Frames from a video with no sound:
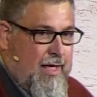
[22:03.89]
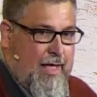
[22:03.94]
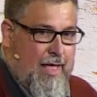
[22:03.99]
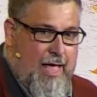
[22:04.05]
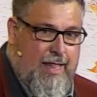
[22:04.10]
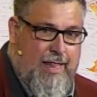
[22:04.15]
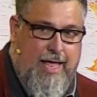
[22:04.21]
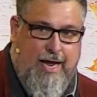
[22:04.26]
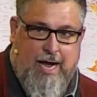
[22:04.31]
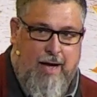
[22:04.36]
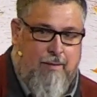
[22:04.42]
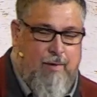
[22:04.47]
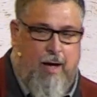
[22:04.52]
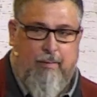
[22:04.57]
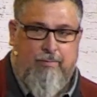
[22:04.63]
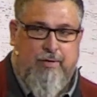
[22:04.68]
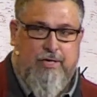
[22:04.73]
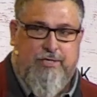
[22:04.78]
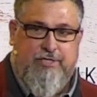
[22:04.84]
And they come
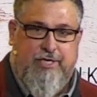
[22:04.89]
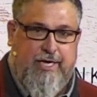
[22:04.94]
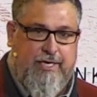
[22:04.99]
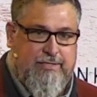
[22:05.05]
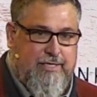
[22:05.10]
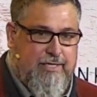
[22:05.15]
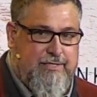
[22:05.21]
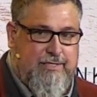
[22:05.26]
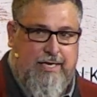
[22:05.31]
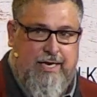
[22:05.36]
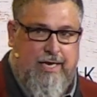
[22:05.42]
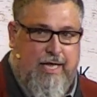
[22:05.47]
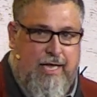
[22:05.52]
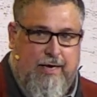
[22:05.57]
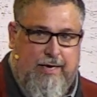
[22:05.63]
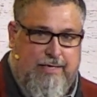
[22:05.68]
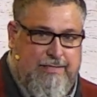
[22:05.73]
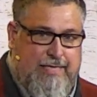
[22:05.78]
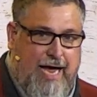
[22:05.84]
up to Jesus, and
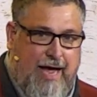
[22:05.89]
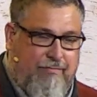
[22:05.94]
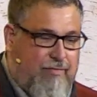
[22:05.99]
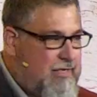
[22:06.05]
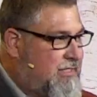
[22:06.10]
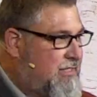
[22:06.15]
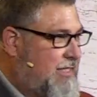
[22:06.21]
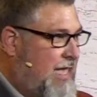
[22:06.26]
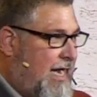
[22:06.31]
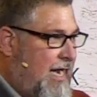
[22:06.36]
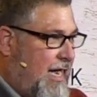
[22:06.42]
because they have to stay